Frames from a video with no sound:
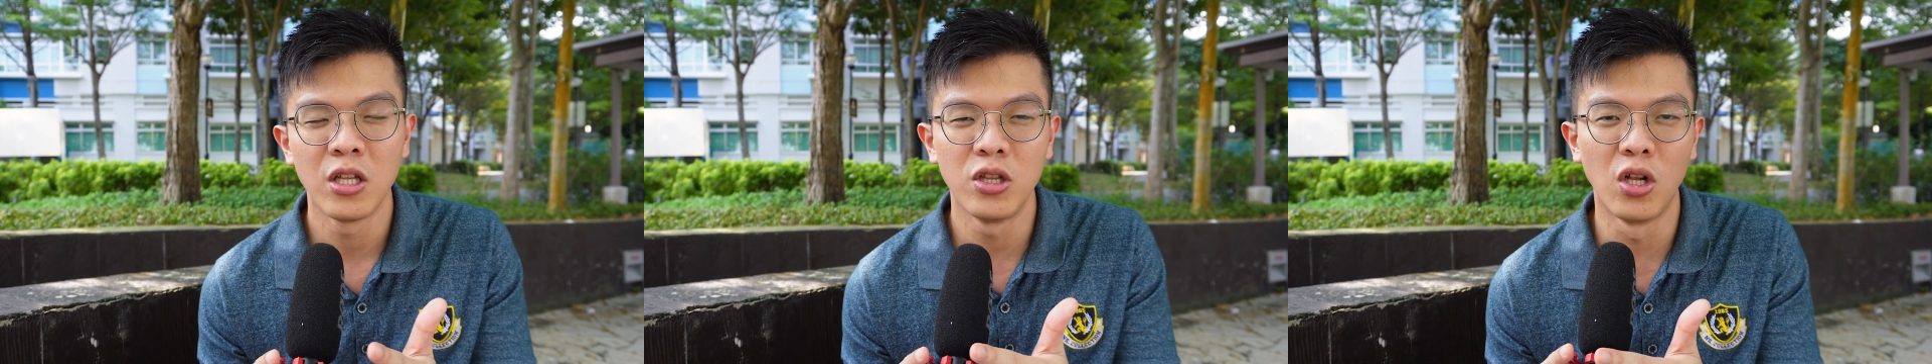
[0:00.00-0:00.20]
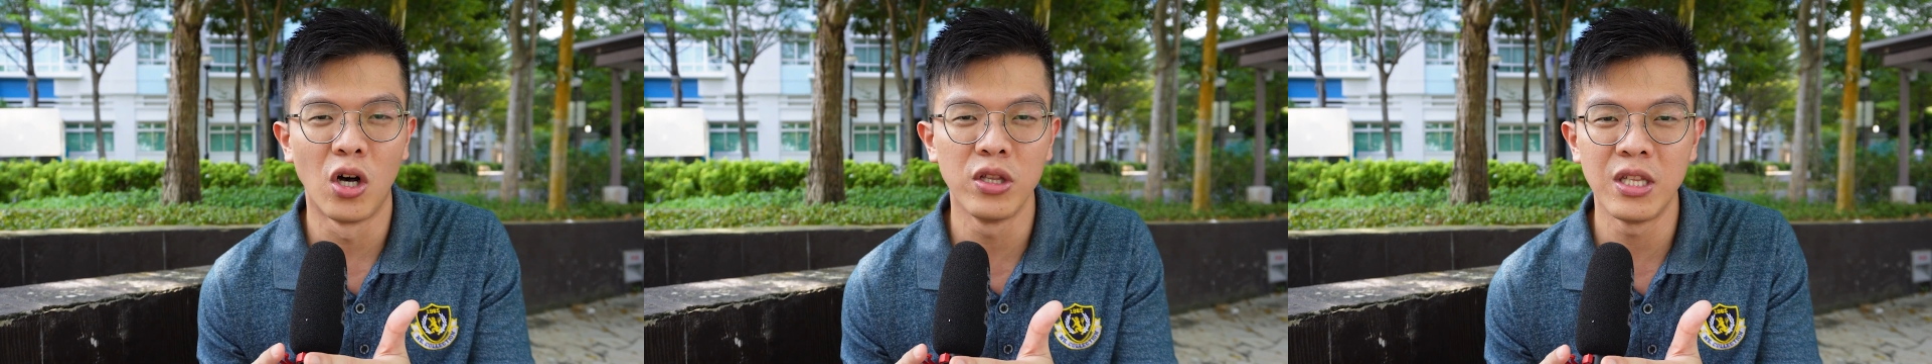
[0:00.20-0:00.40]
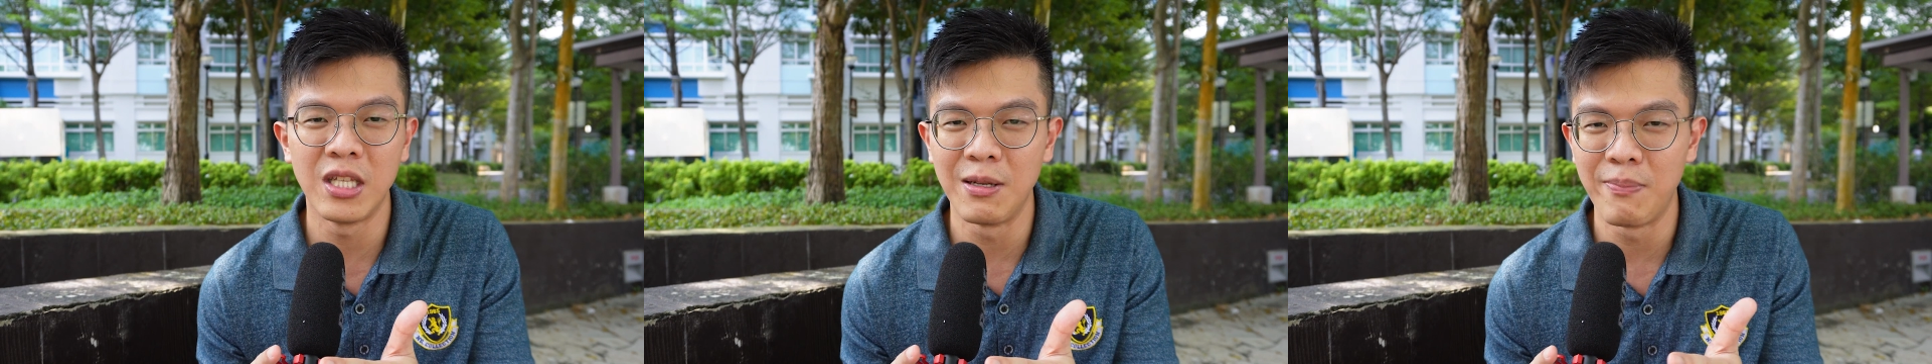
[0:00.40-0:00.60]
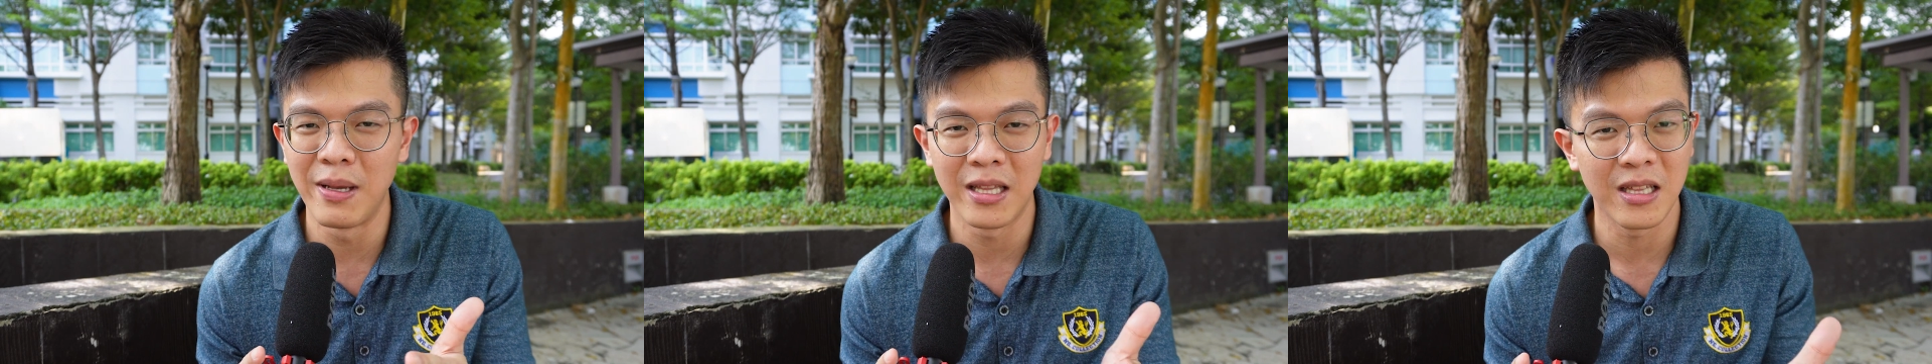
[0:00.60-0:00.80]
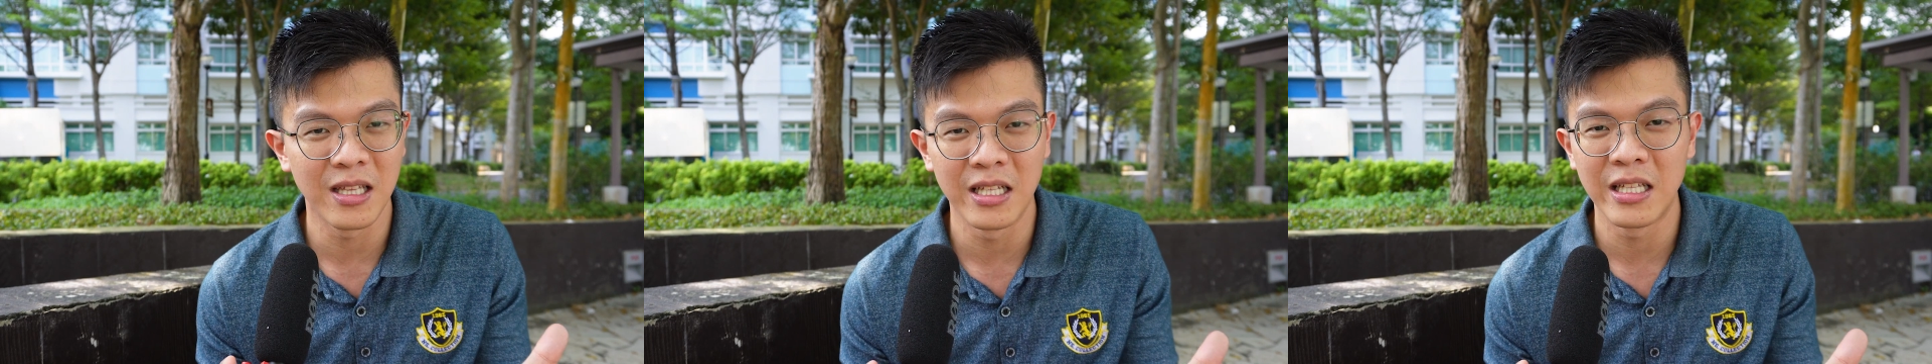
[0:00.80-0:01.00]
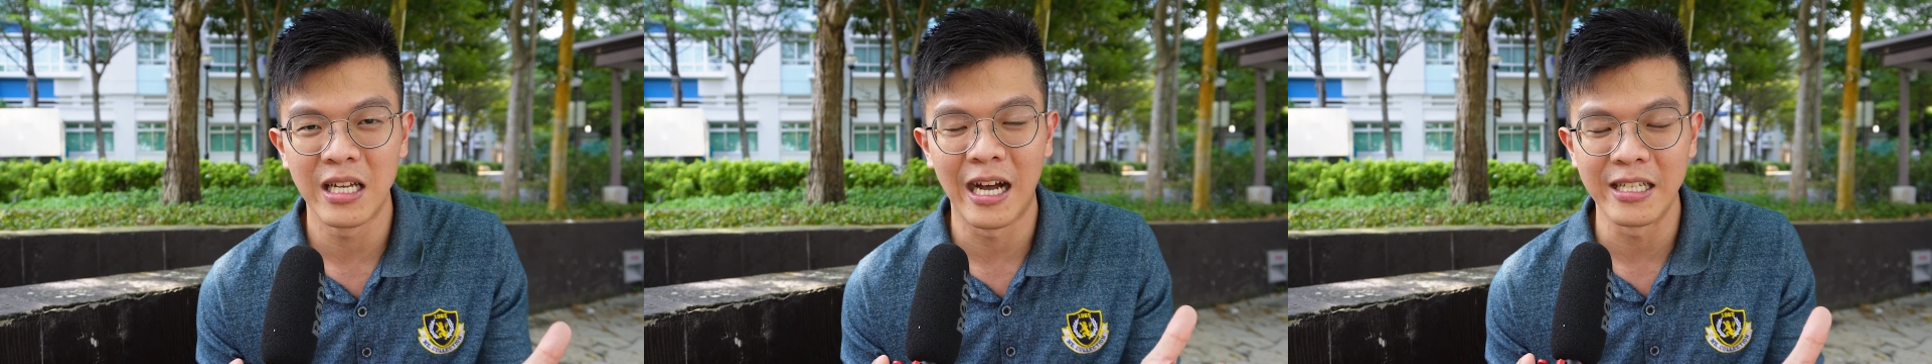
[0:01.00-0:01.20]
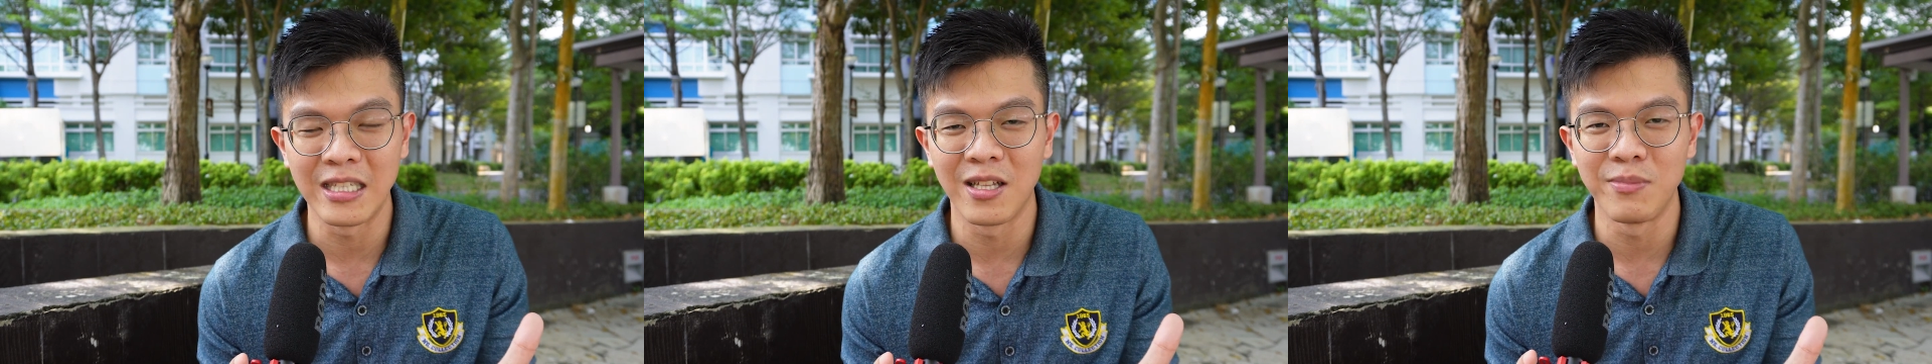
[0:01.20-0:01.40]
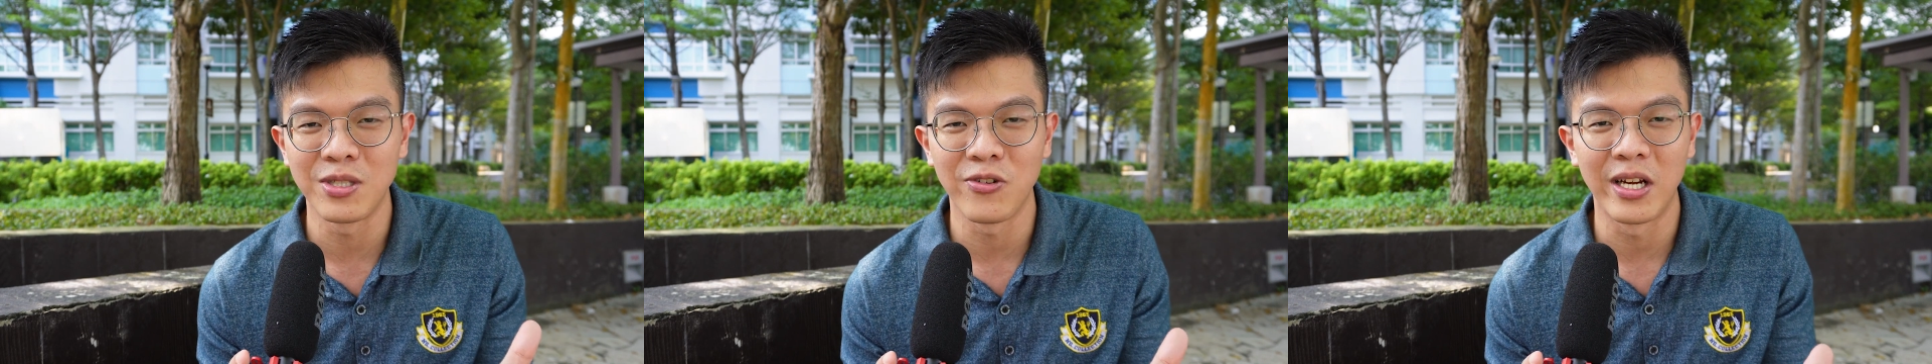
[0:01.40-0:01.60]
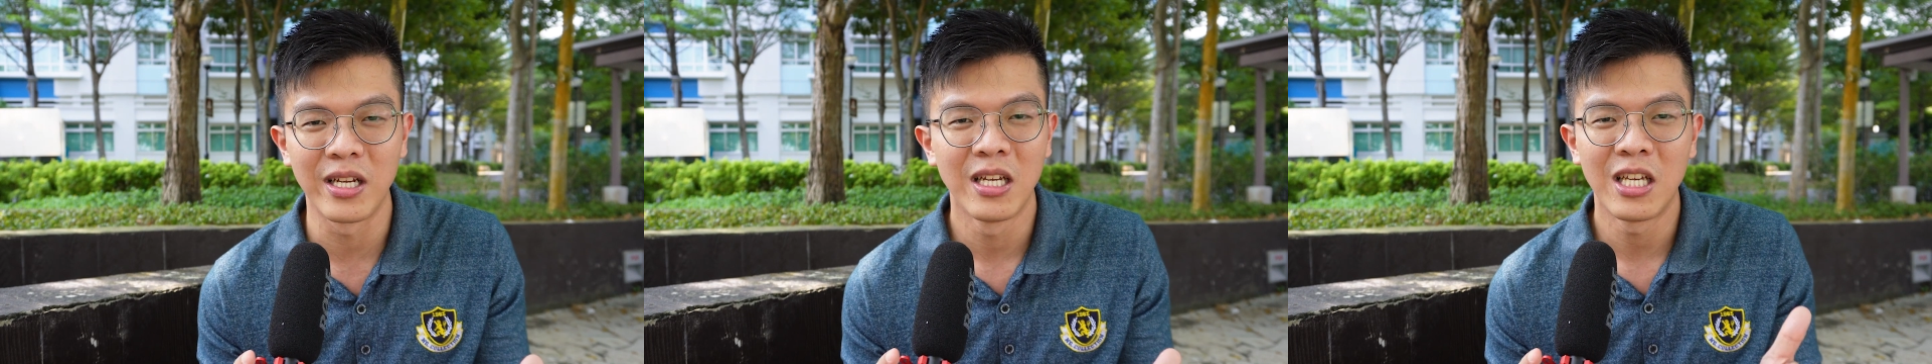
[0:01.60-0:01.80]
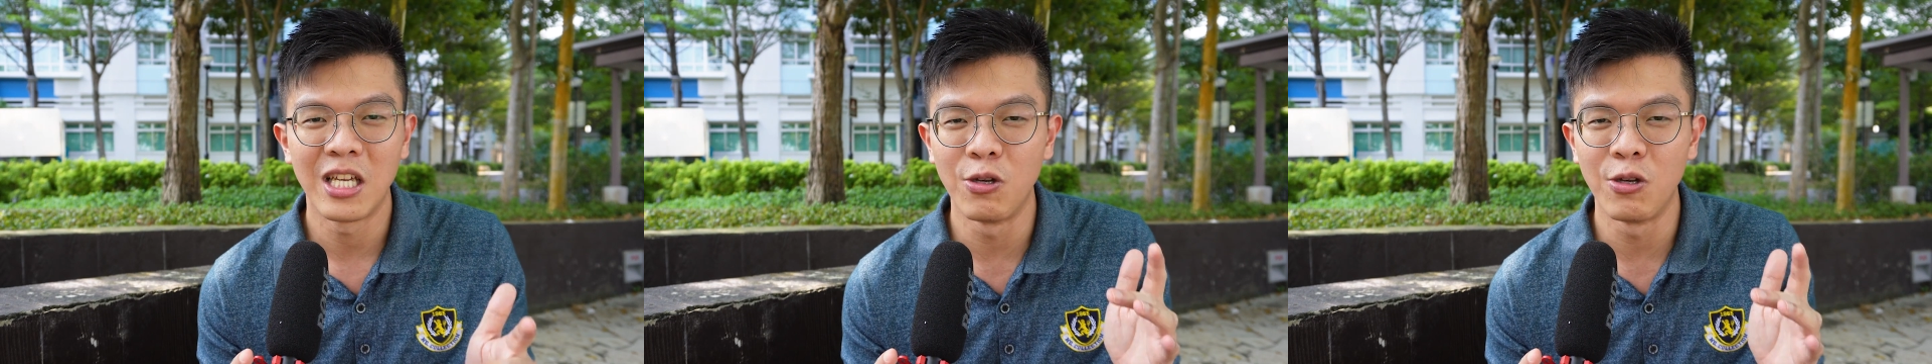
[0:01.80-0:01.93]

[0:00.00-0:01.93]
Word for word: non-debated items, right?